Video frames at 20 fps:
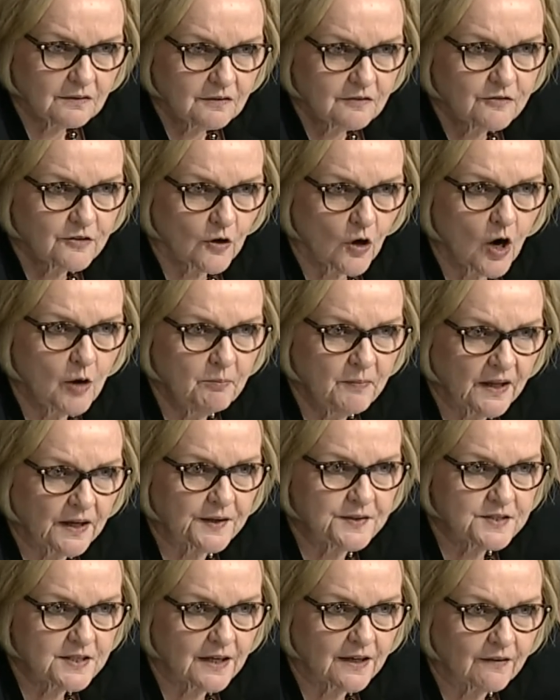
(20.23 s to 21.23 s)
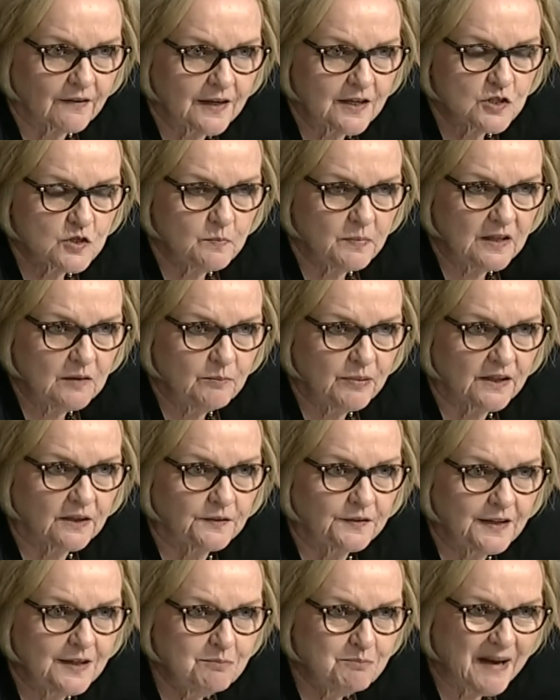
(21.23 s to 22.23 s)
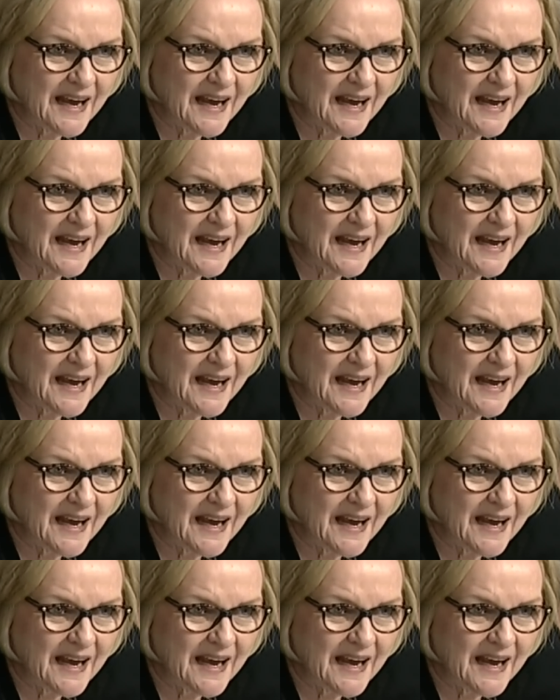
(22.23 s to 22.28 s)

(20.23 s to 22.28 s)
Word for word: for our military to be building